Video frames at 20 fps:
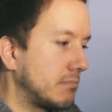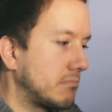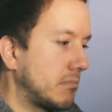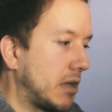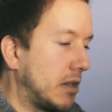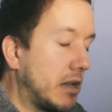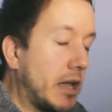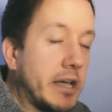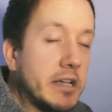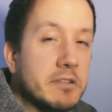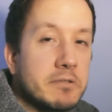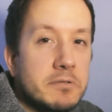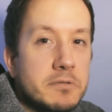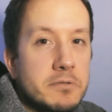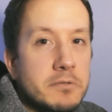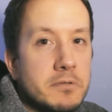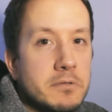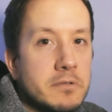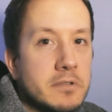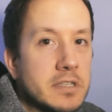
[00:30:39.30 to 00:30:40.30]
like to
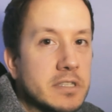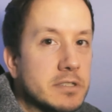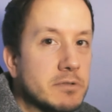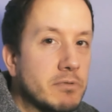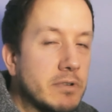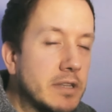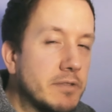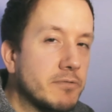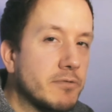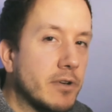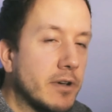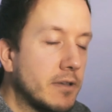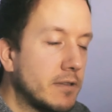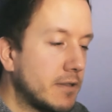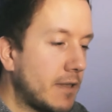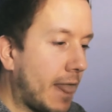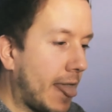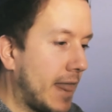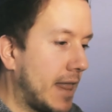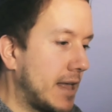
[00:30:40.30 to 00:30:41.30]
do. It's really
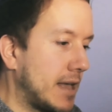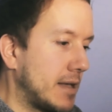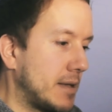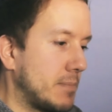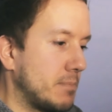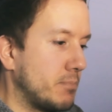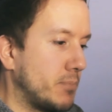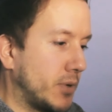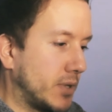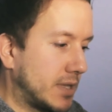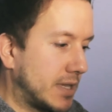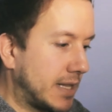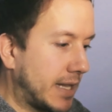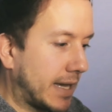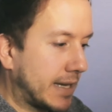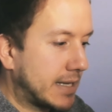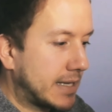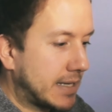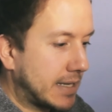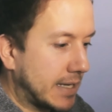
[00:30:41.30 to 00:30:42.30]
fun, but
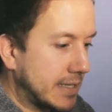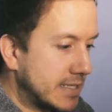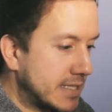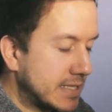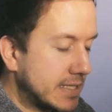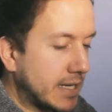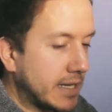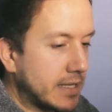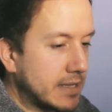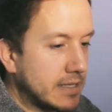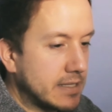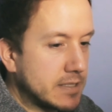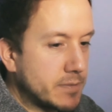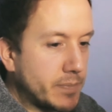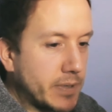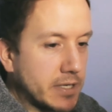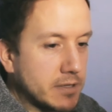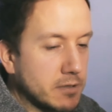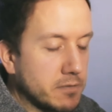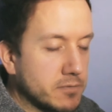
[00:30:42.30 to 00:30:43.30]
like I said, it's
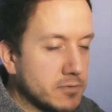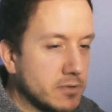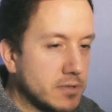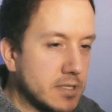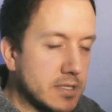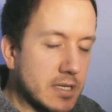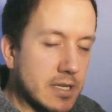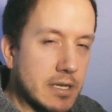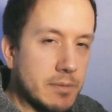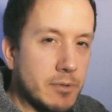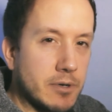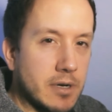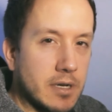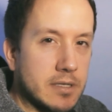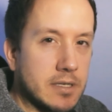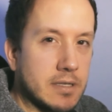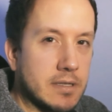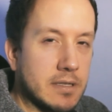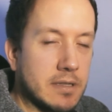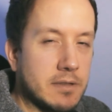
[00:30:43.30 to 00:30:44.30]
part of the disclaimer I
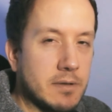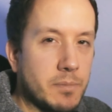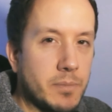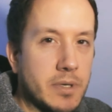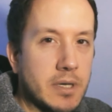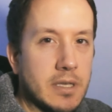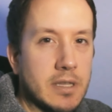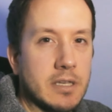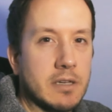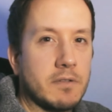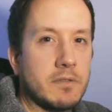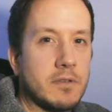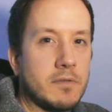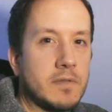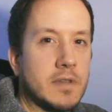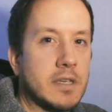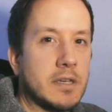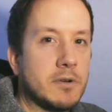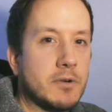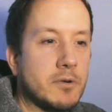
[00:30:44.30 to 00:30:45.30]
did at the beginning of the
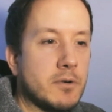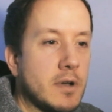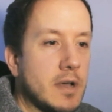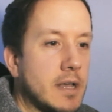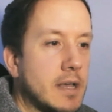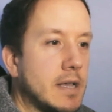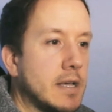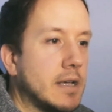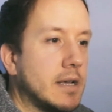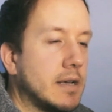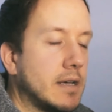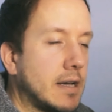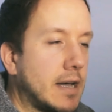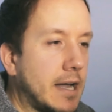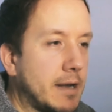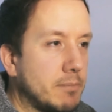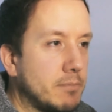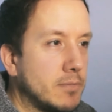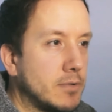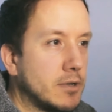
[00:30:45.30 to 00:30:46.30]
video.
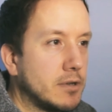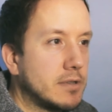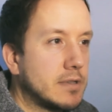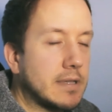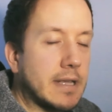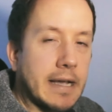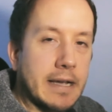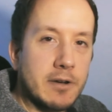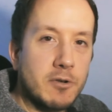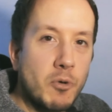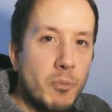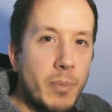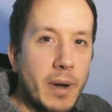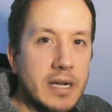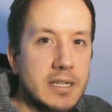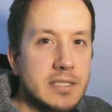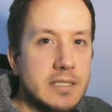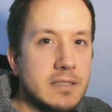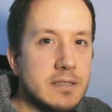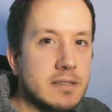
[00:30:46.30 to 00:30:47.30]
I'm not a comp
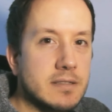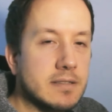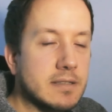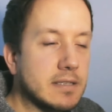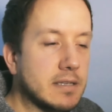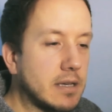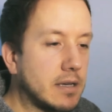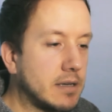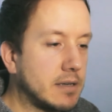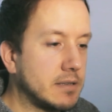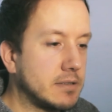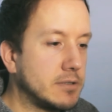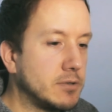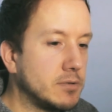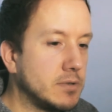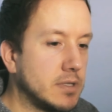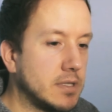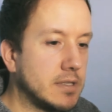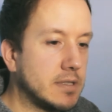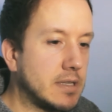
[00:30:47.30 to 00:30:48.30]
artist. You
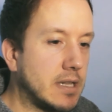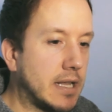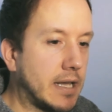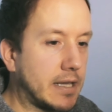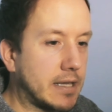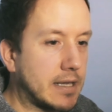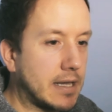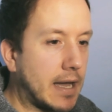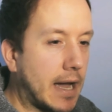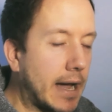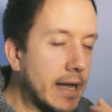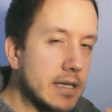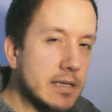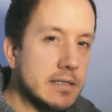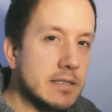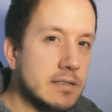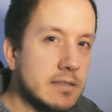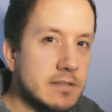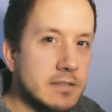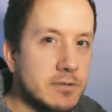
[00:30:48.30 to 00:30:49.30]
need like
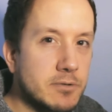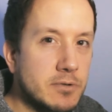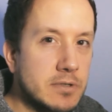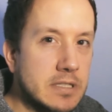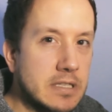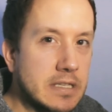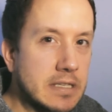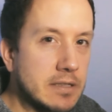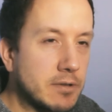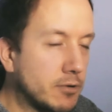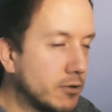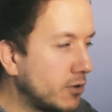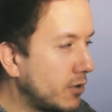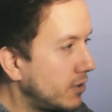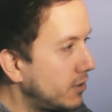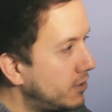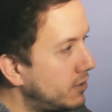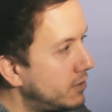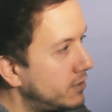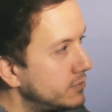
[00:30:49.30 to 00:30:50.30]
eyes to see the
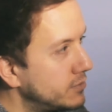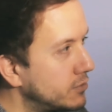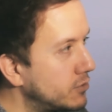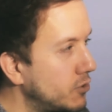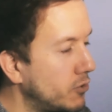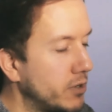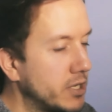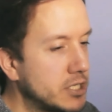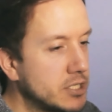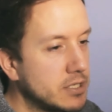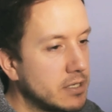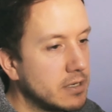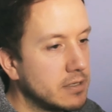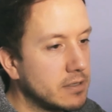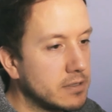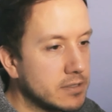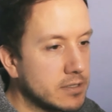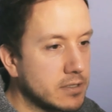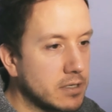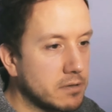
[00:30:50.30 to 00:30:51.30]
color, the correction
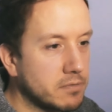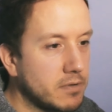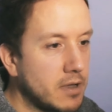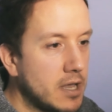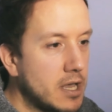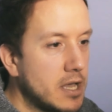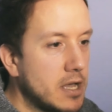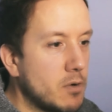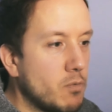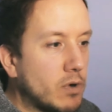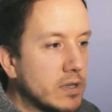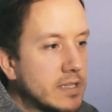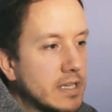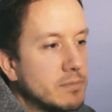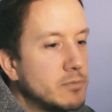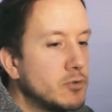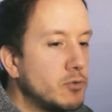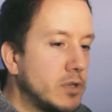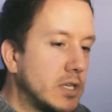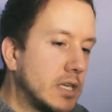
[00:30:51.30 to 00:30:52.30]
and stuff. What
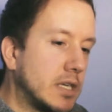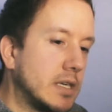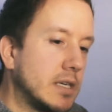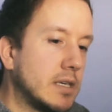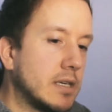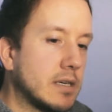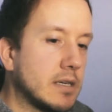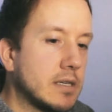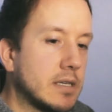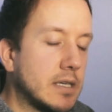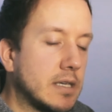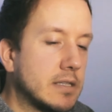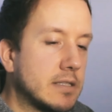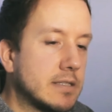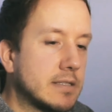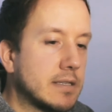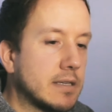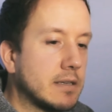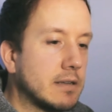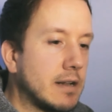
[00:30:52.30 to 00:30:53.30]
I'm doing here,
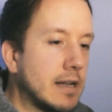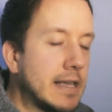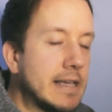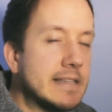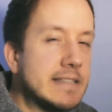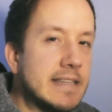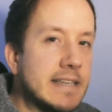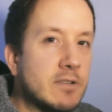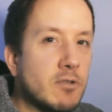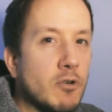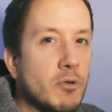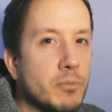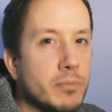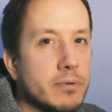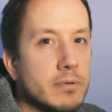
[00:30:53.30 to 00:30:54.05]
it's a lazy comp.